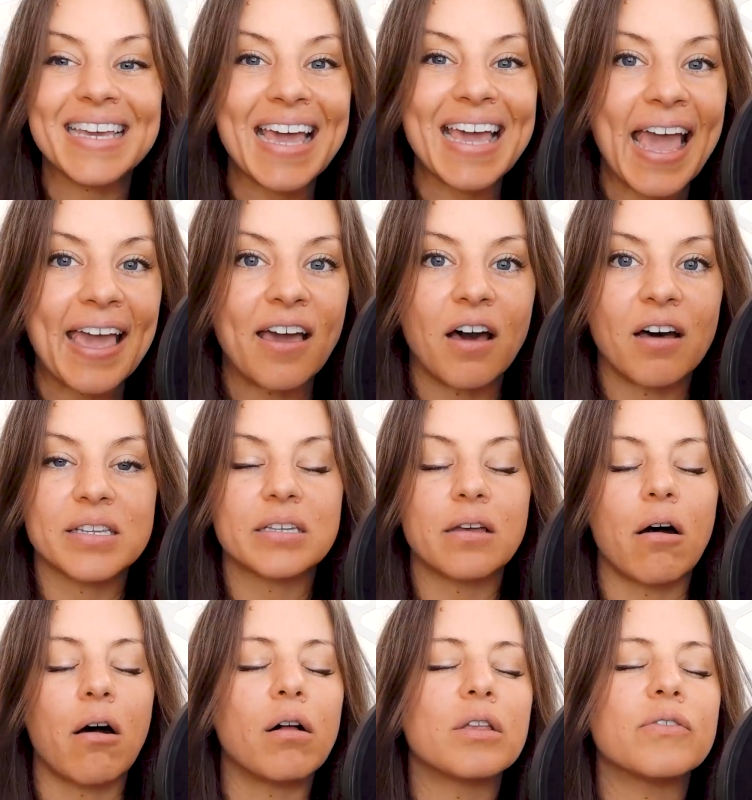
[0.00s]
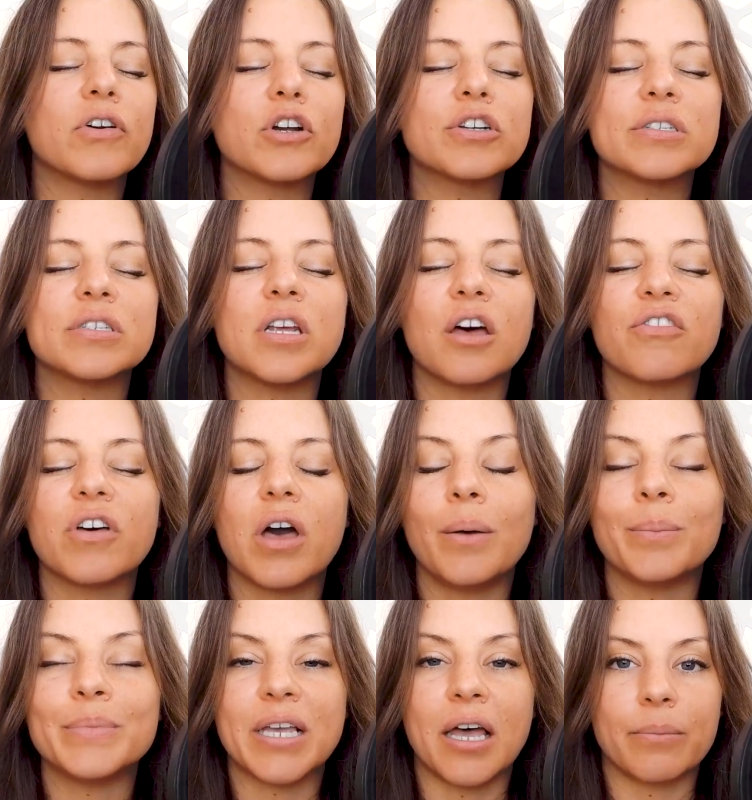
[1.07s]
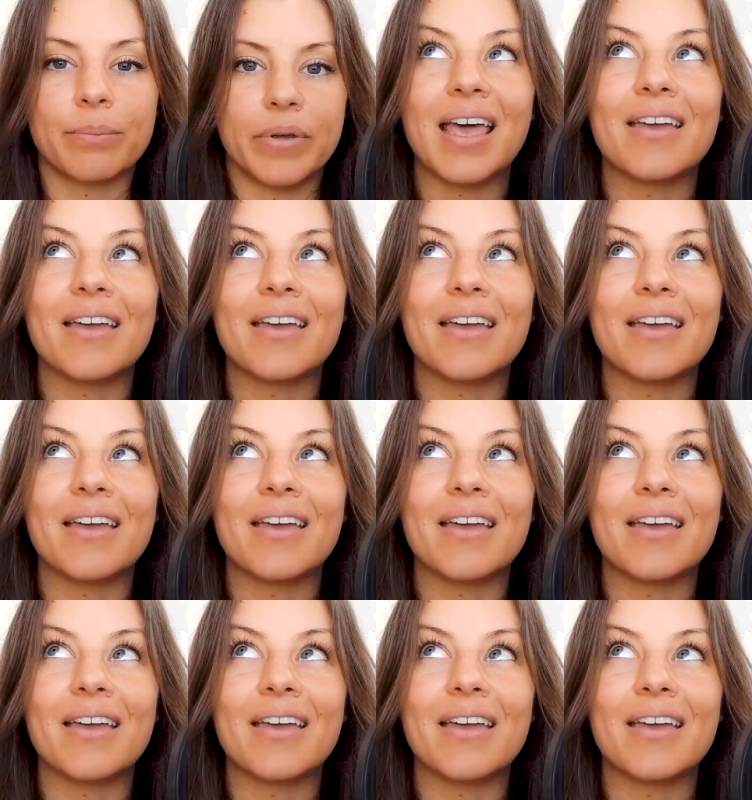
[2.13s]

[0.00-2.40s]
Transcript: chaos. All of our stuff comes up.